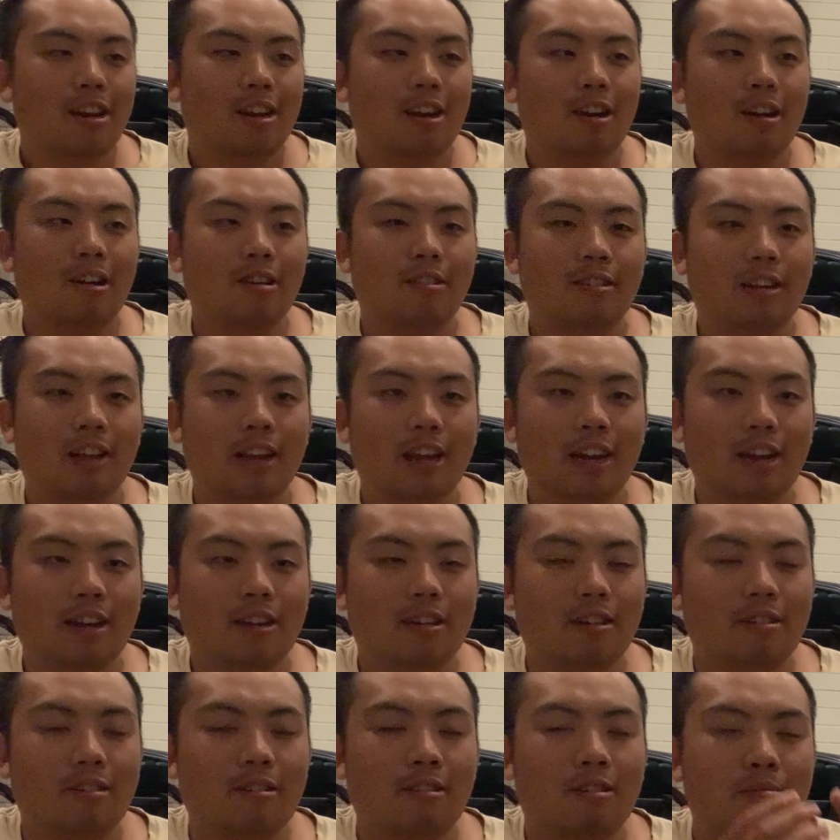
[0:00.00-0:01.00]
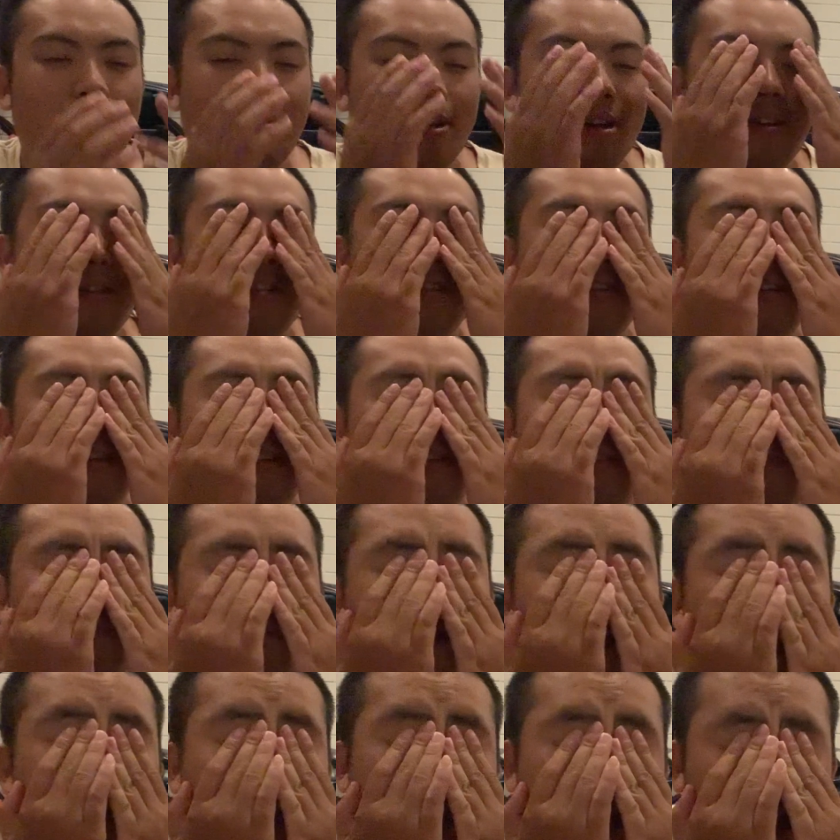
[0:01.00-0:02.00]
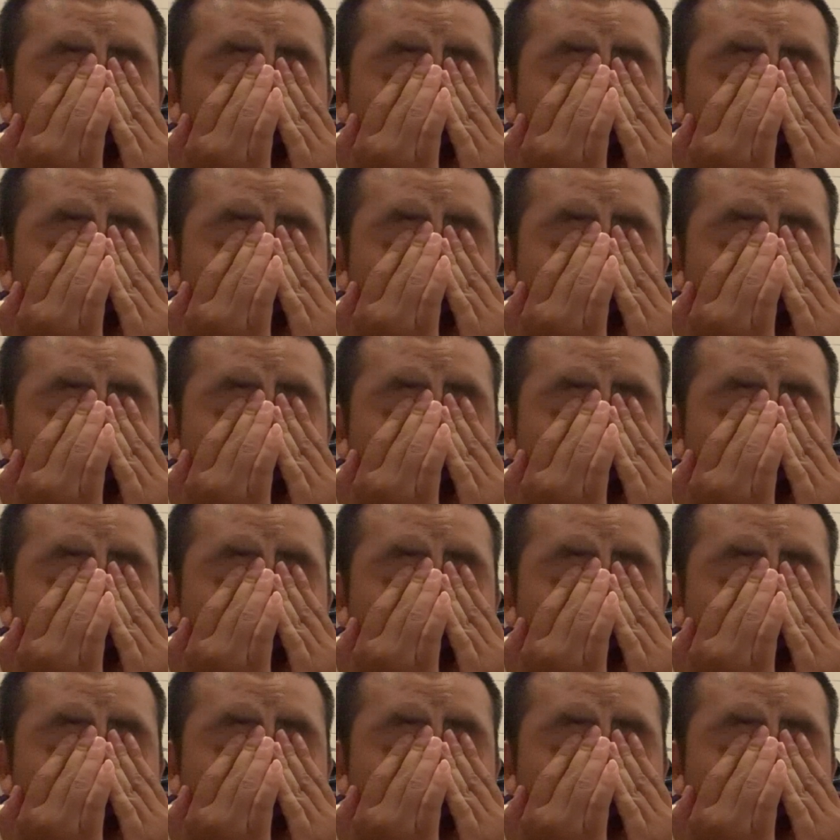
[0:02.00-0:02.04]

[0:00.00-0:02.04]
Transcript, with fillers: and I was like, oh my god, yeah,